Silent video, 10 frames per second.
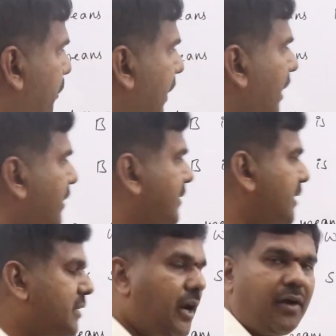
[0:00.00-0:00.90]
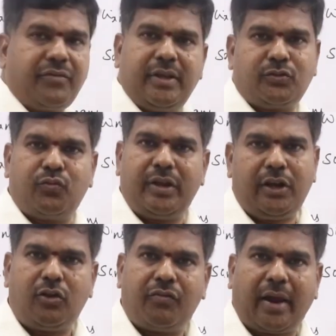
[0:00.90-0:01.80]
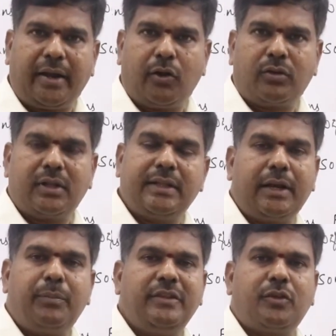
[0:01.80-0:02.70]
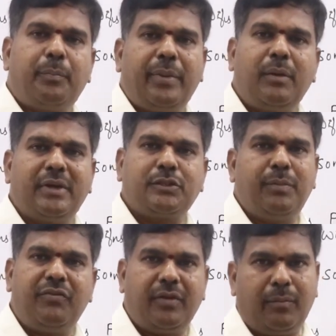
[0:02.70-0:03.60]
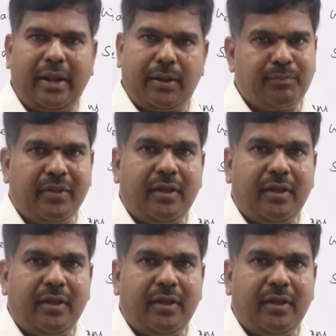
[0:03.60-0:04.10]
P is sister of S, we need to find out. That means P must be female.